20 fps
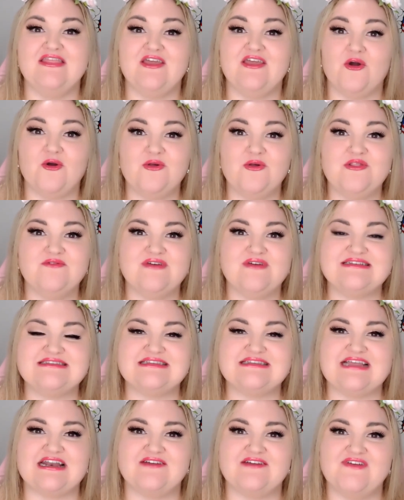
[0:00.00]
The only
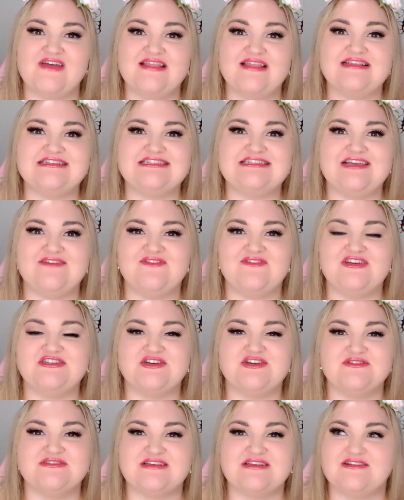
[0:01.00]
reason that I found this TV
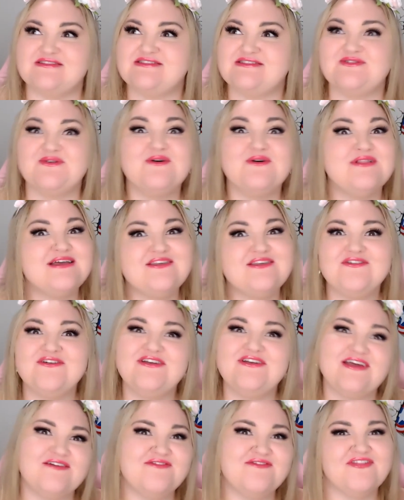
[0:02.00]
show is I was scrolling through
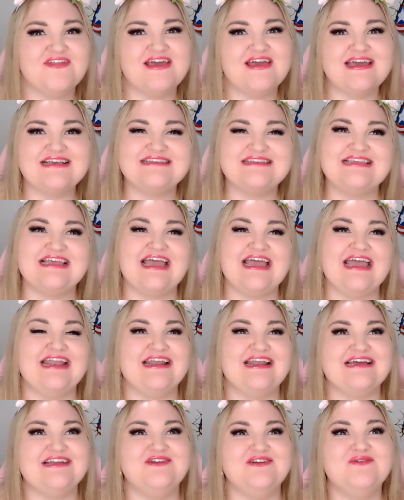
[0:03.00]
Netflix,
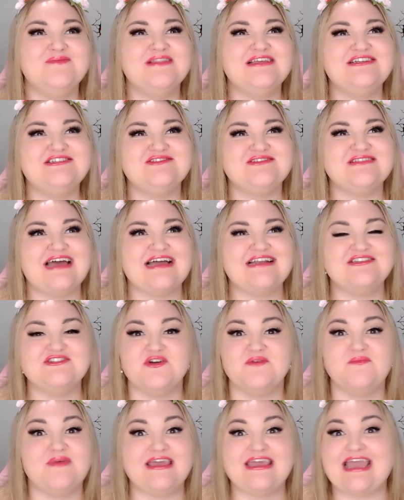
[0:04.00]
and I normally do that and
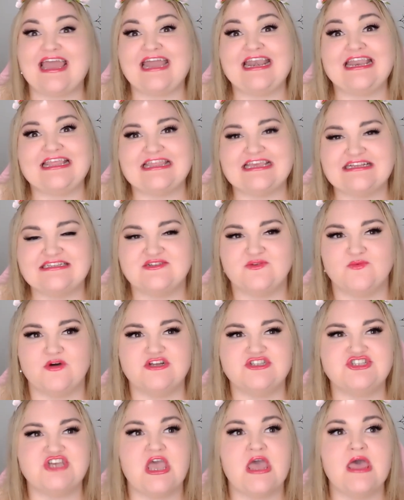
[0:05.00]
don't pick anything to
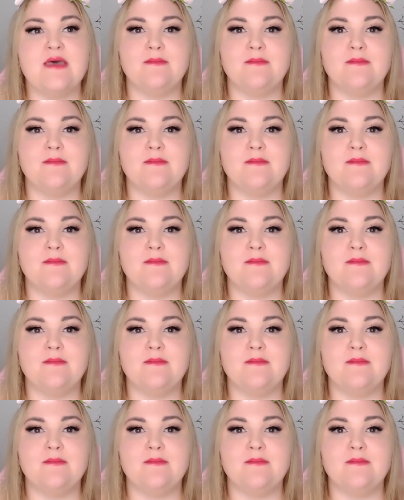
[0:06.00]
watch,